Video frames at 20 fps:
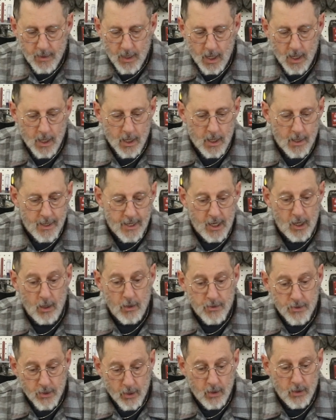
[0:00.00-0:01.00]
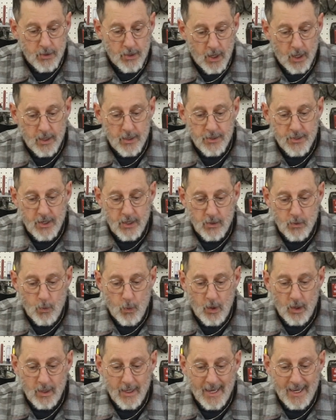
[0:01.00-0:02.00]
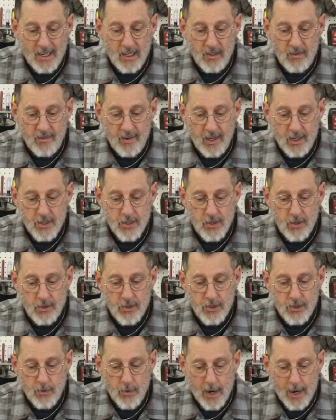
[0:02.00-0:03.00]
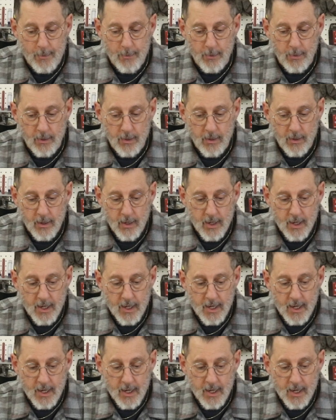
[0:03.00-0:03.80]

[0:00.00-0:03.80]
Uh, he also goes on and says, will a conventional scraper